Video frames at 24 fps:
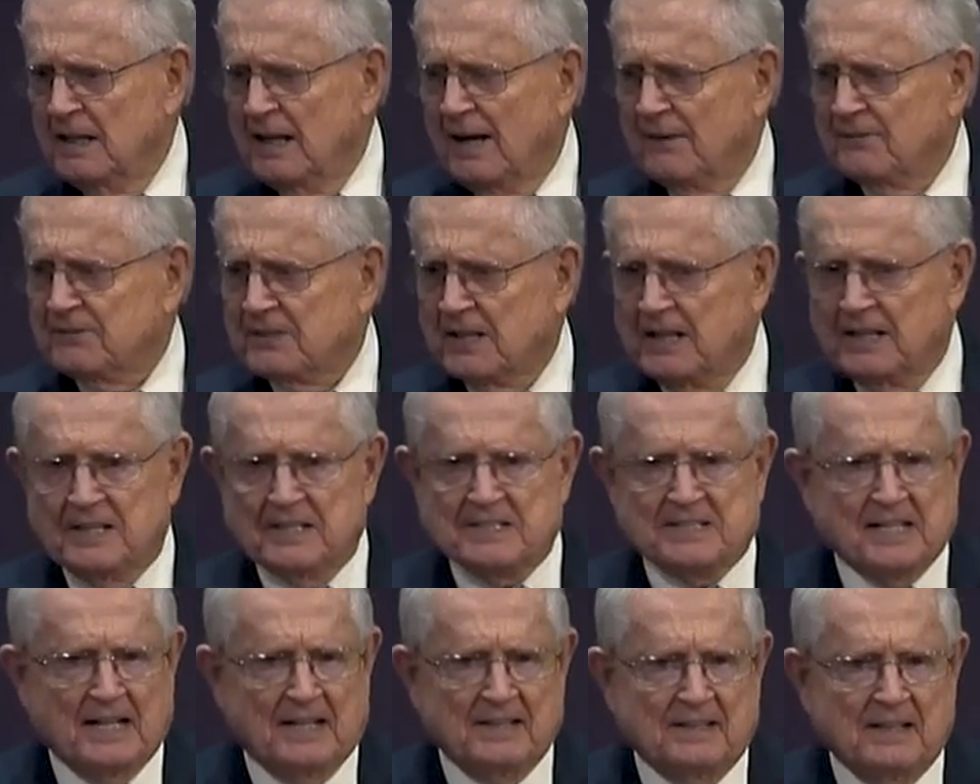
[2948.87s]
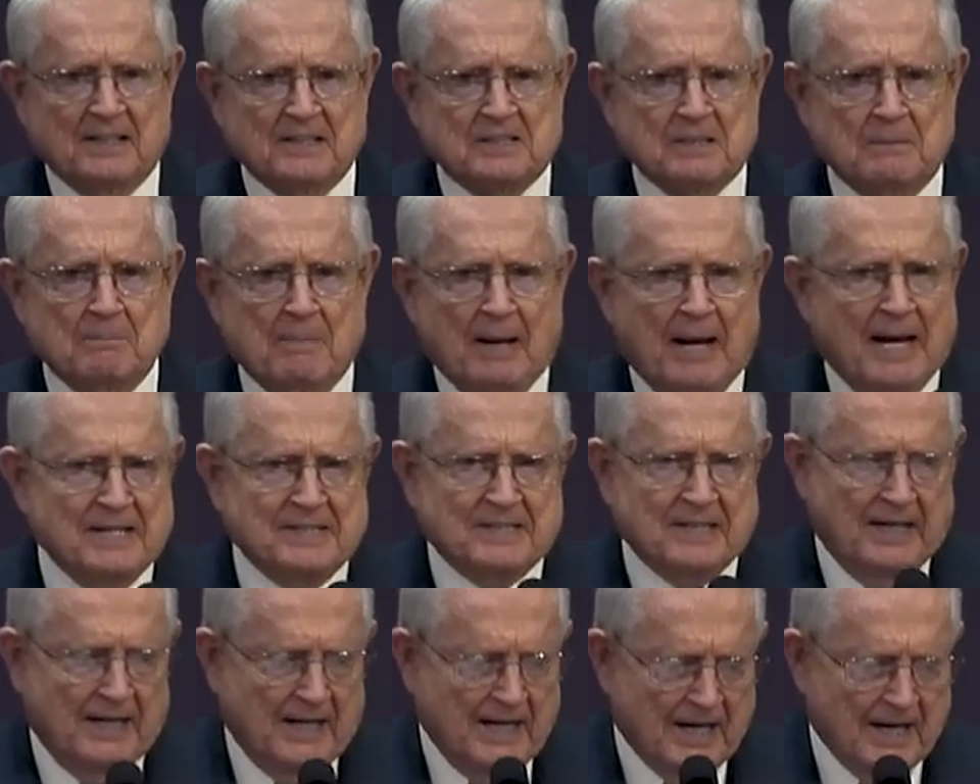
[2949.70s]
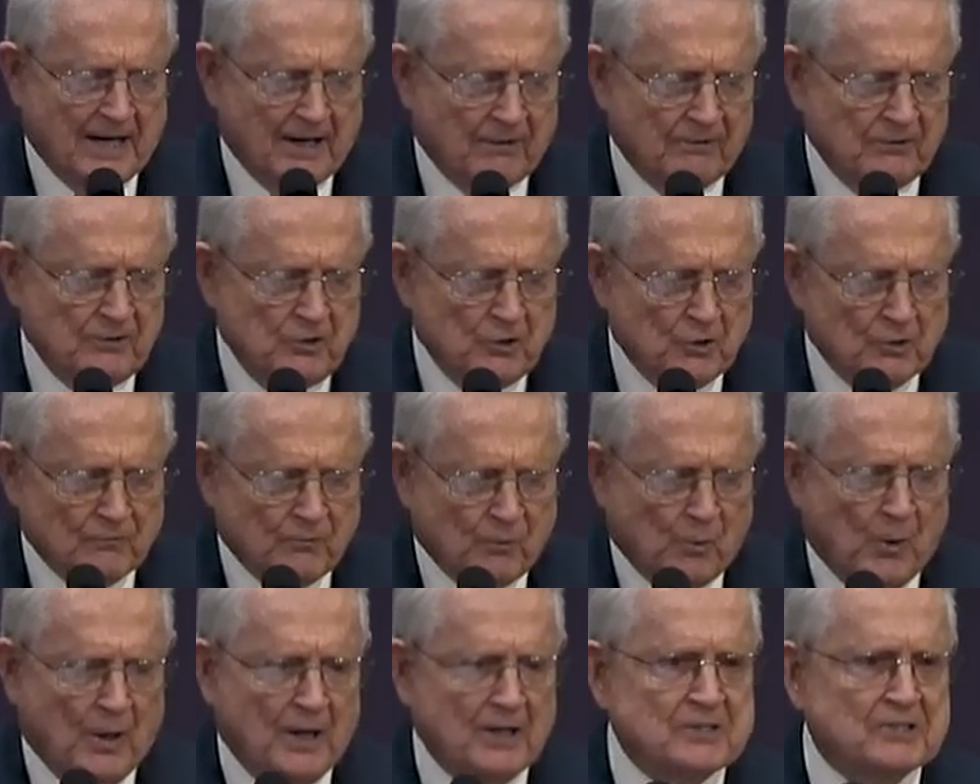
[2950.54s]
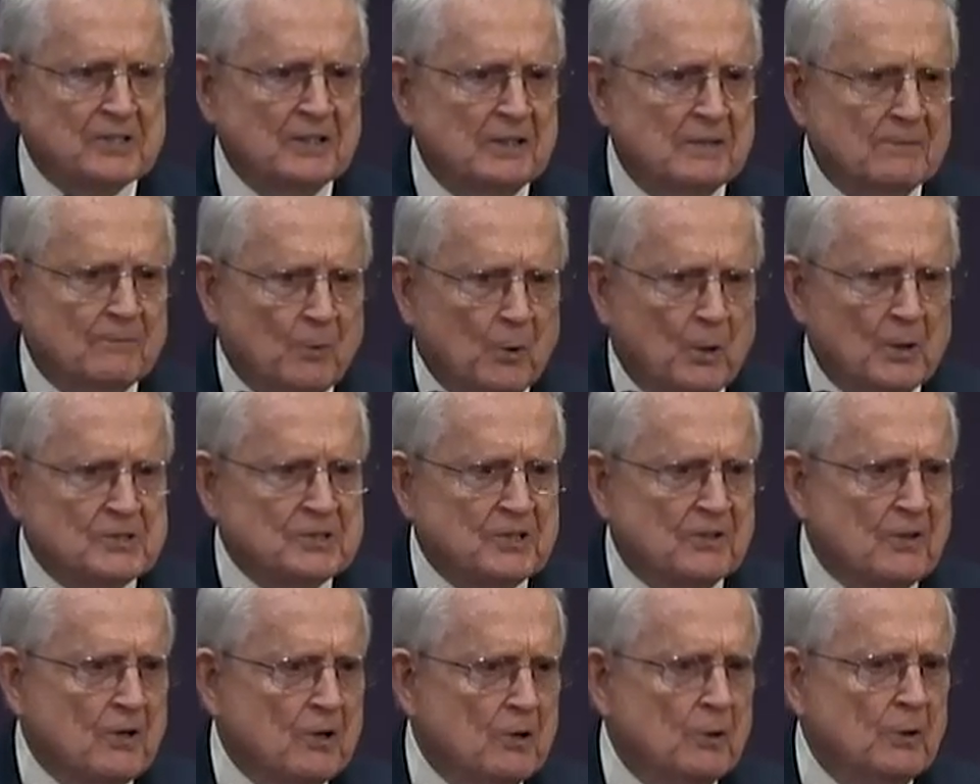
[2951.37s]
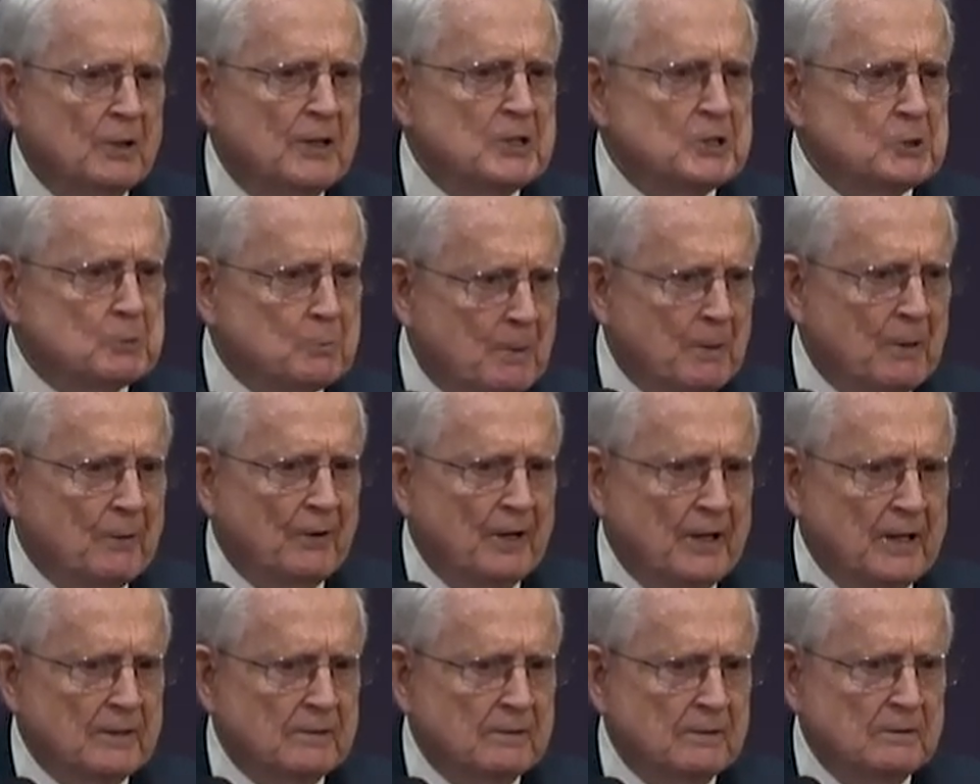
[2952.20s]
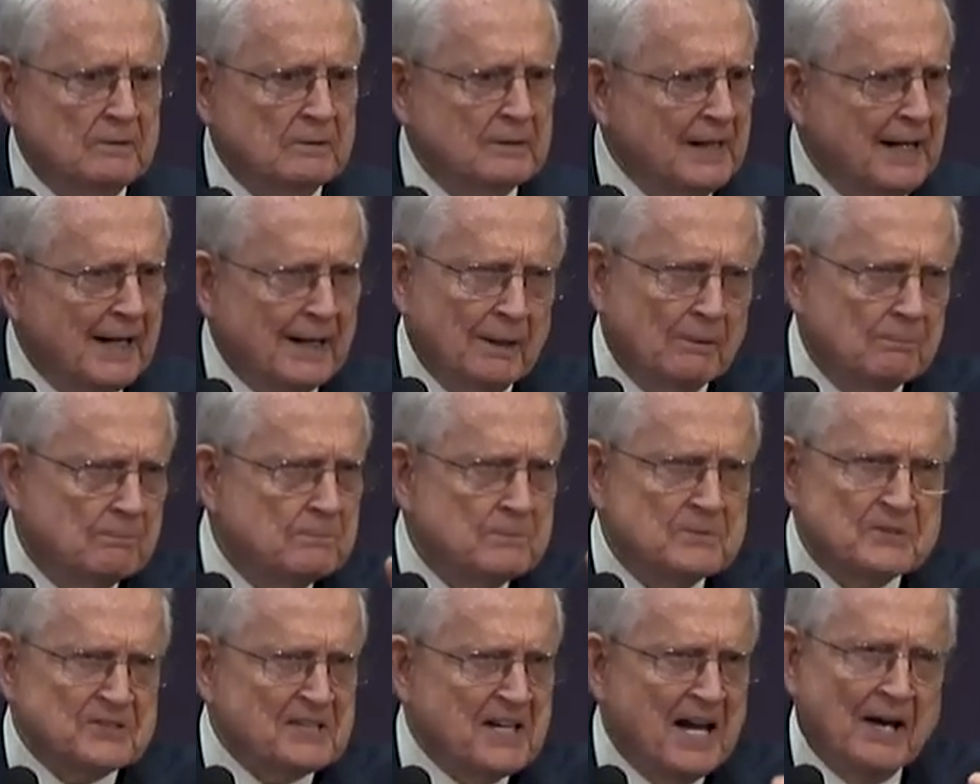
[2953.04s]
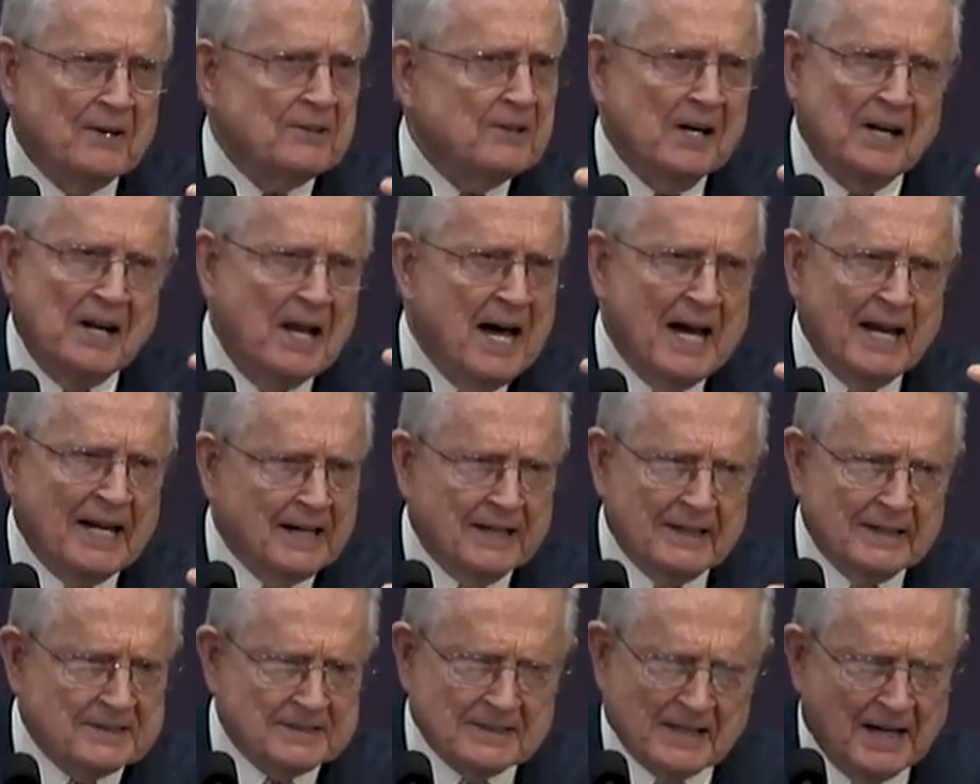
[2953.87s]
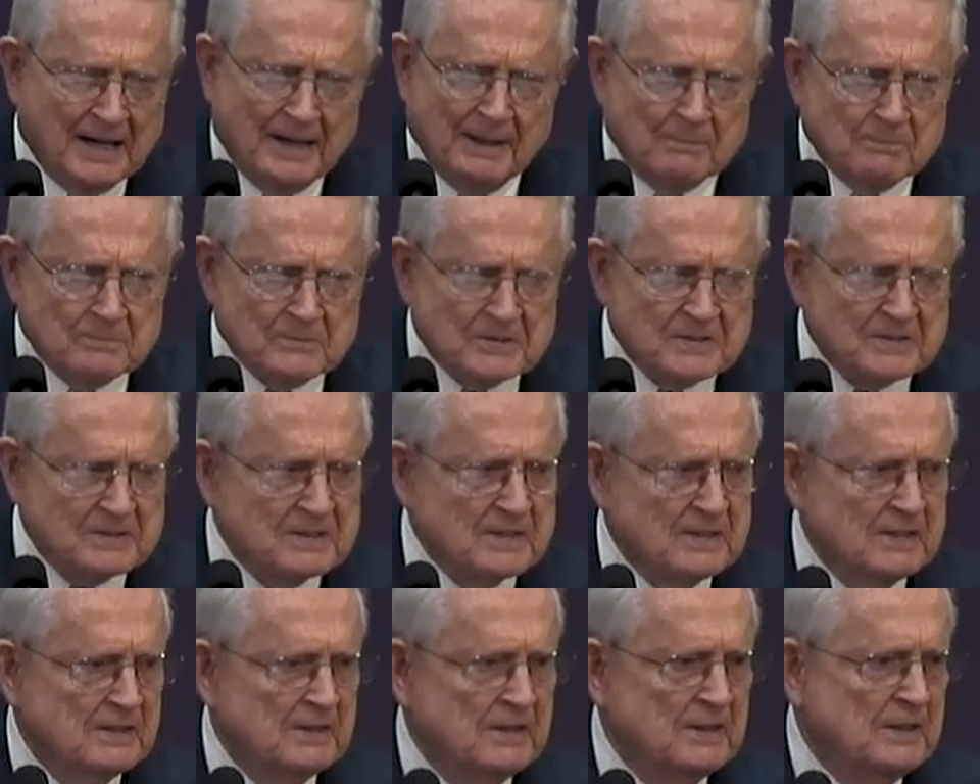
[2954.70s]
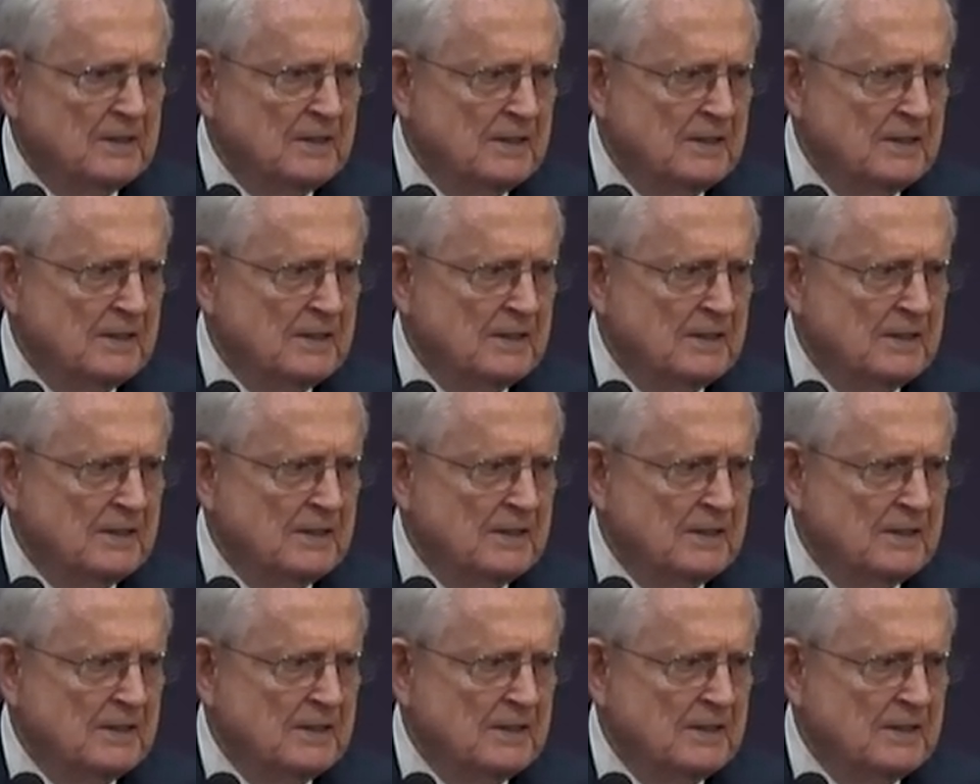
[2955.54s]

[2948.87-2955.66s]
I've said to Cynthia, it's amazing how your voice and the voice of the Holy Spirit kind of sound alike at times.